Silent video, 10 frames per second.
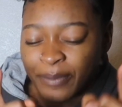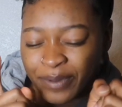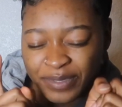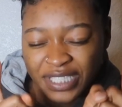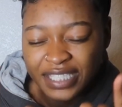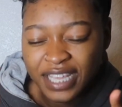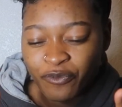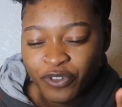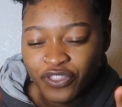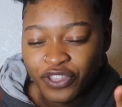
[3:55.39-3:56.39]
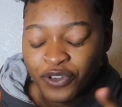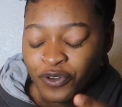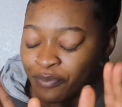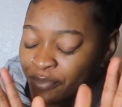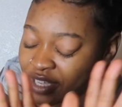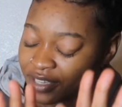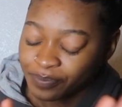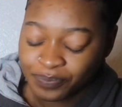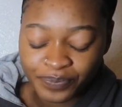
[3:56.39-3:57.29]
I'm upset with you, but